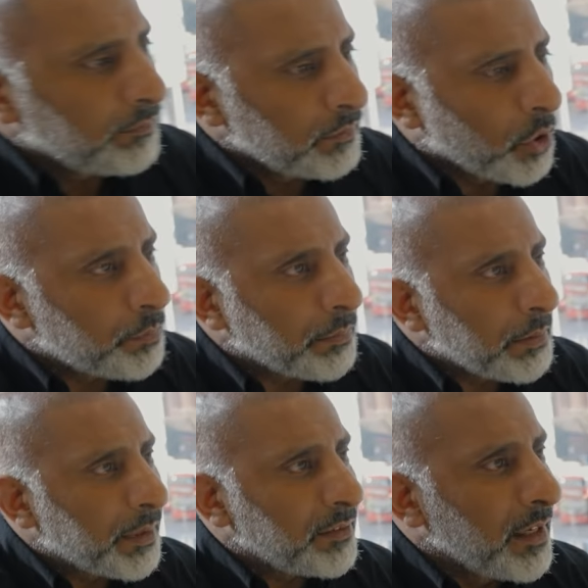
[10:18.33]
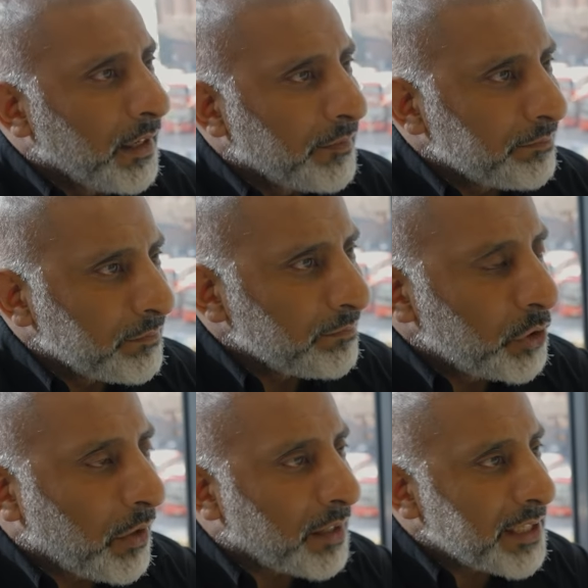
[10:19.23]
No problem, but
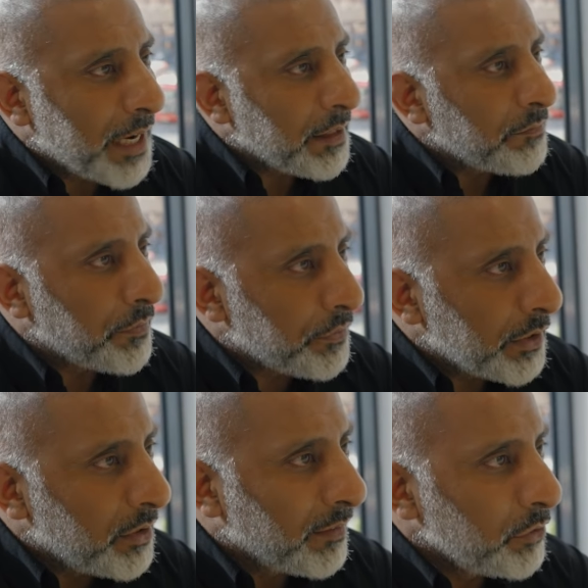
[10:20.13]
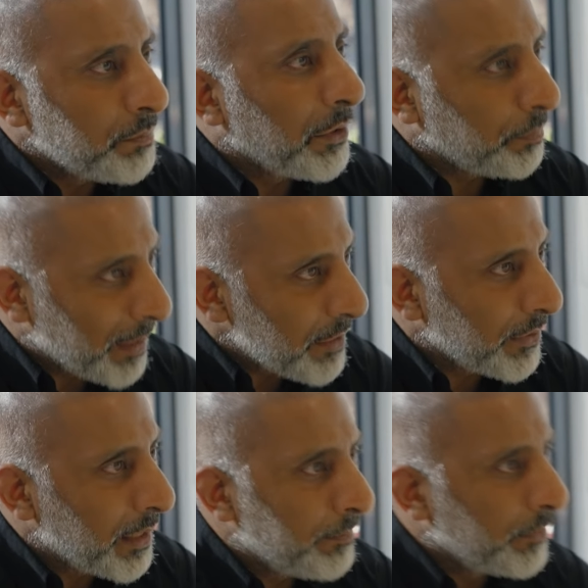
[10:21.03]
you can't have them for free. You must pay for them,